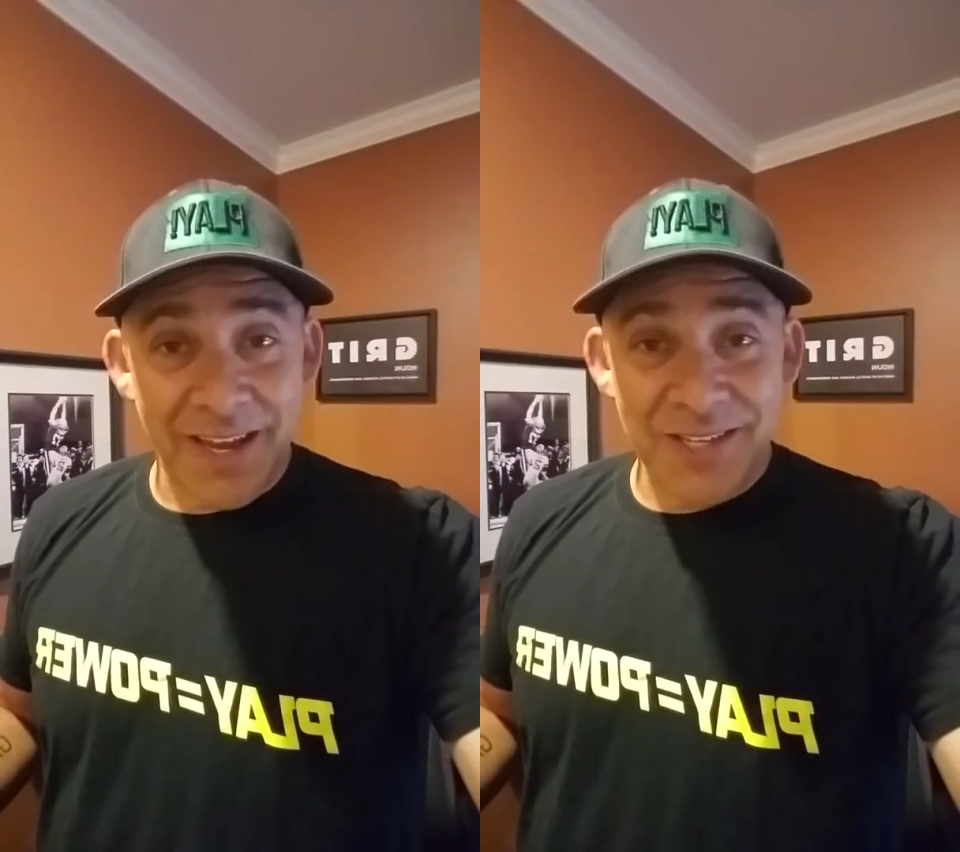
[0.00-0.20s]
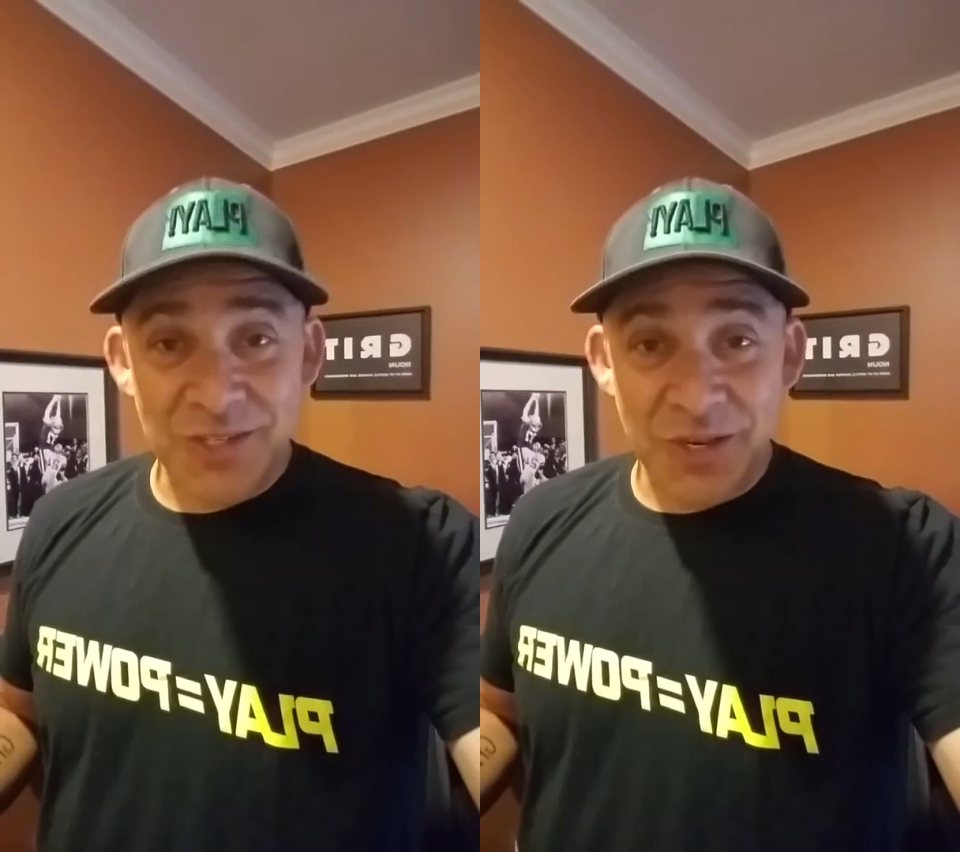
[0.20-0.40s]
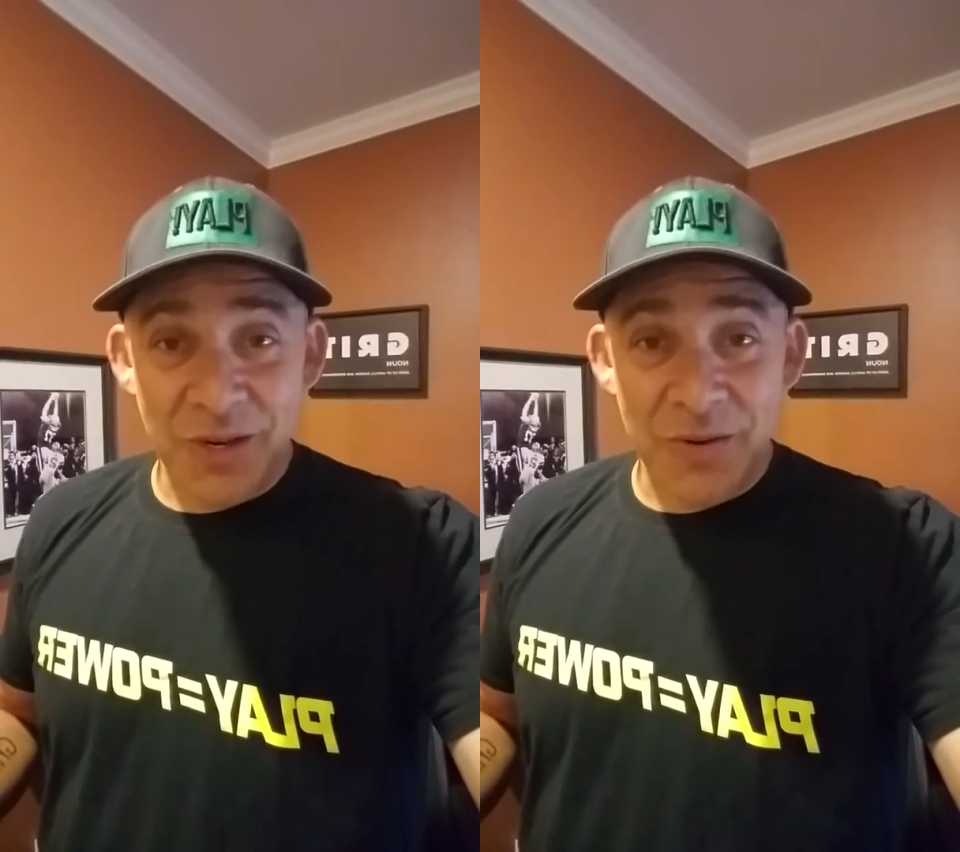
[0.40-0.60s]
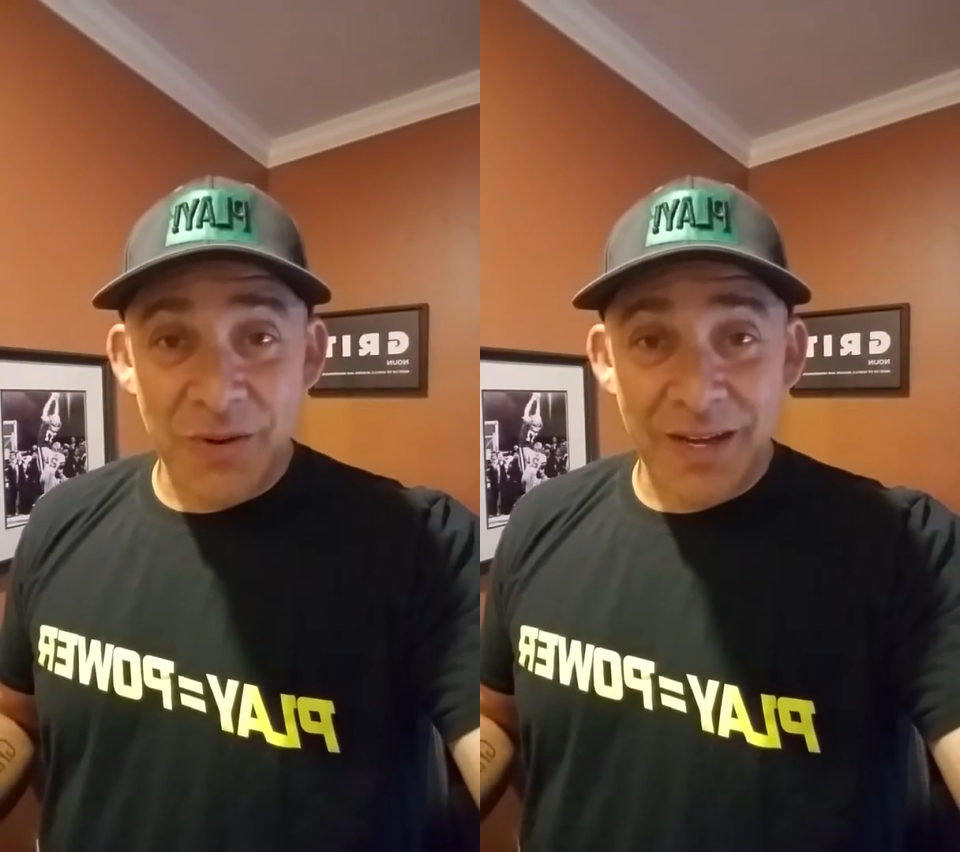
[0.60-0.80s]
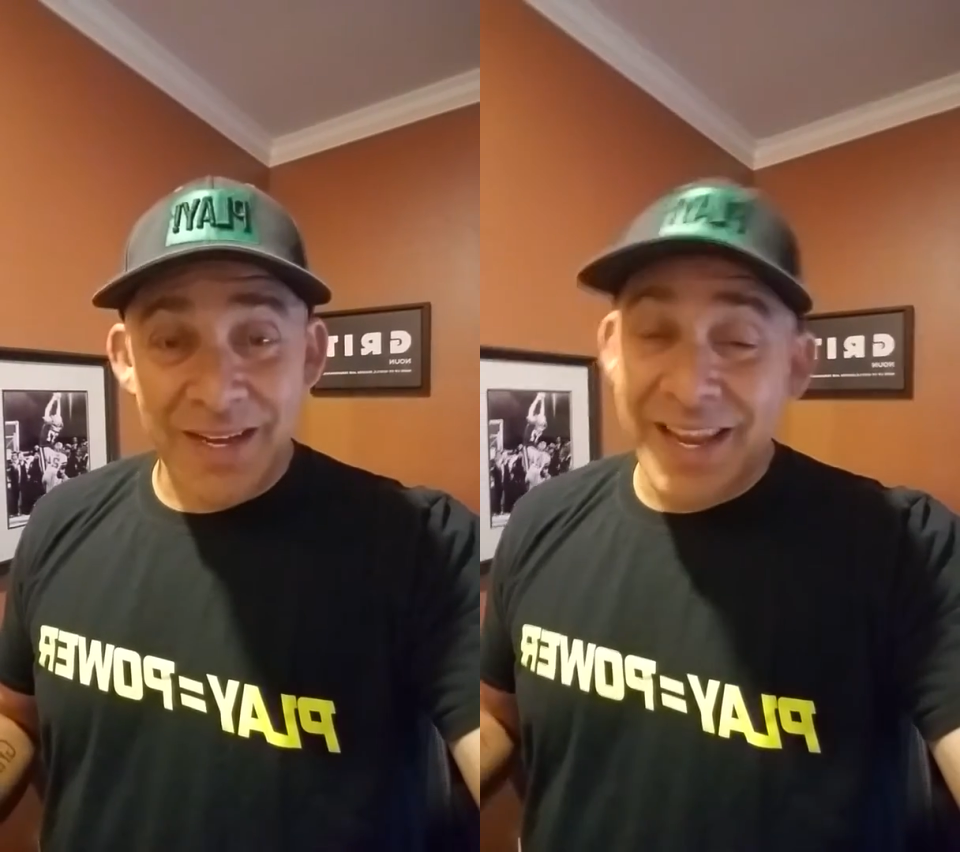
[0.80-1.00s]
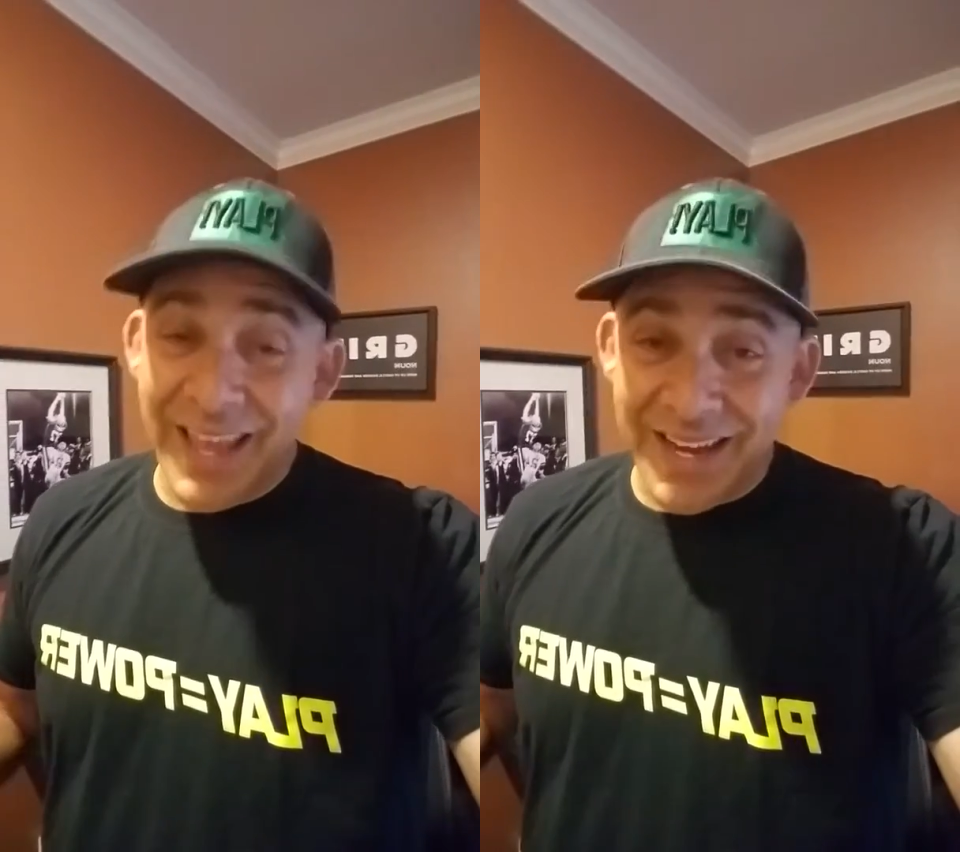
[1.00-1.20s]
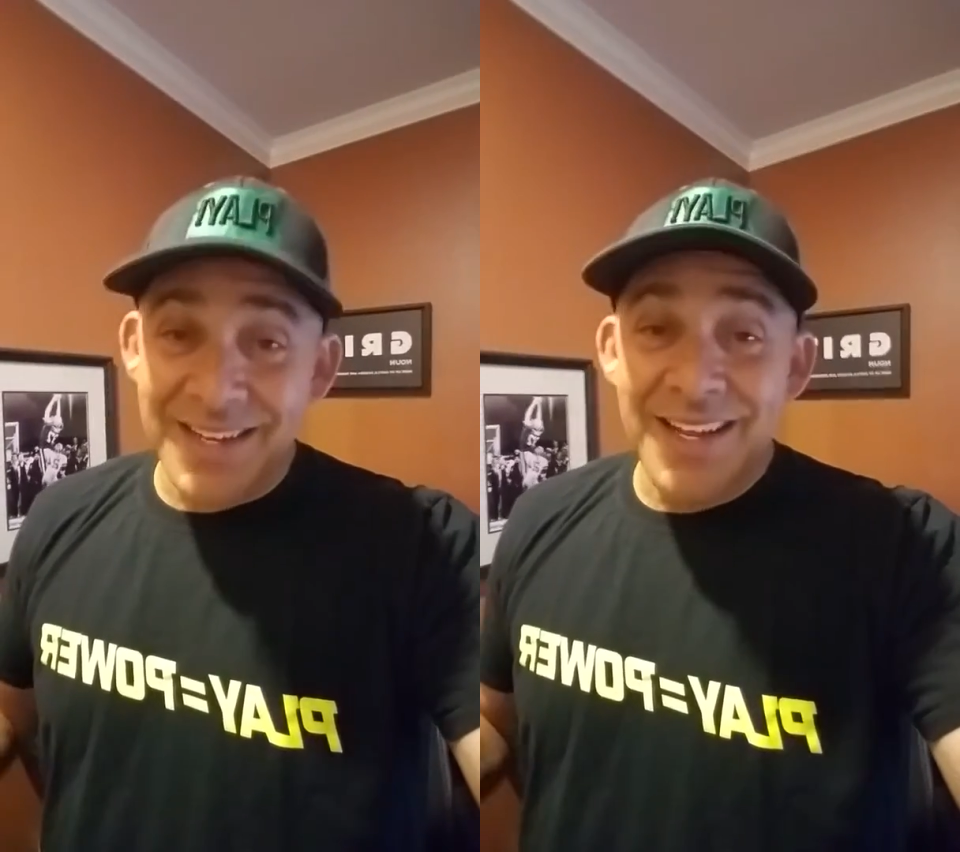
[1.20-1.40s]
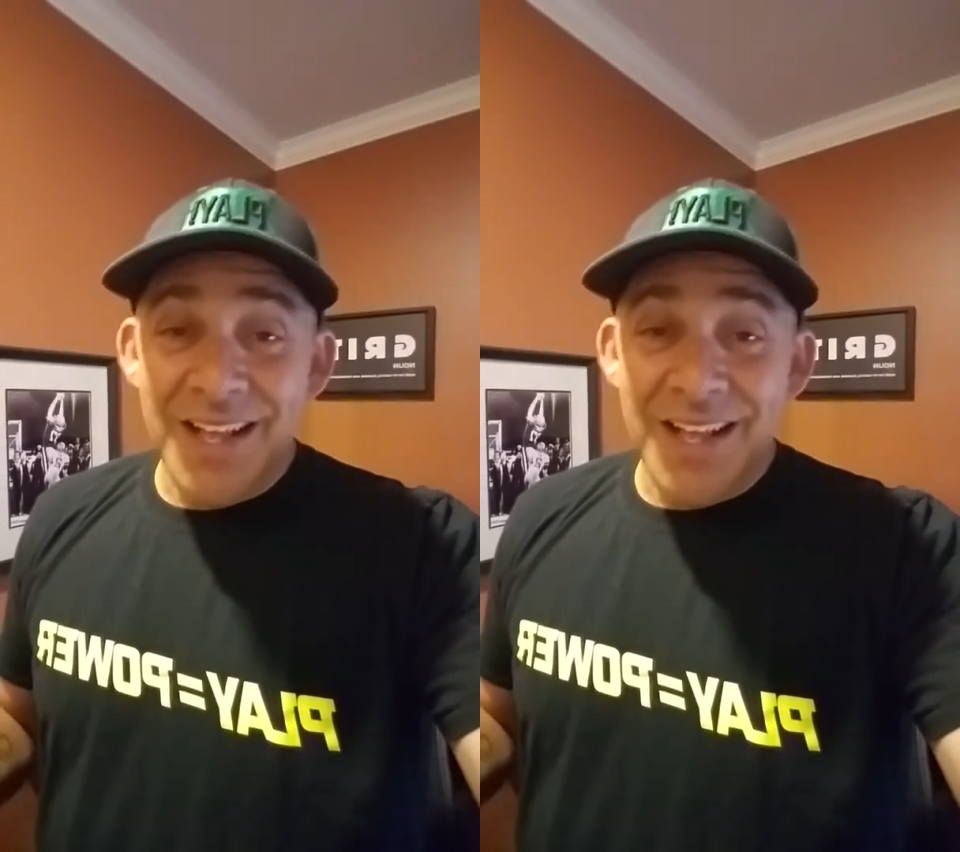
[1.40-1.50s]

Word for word: so uh, again,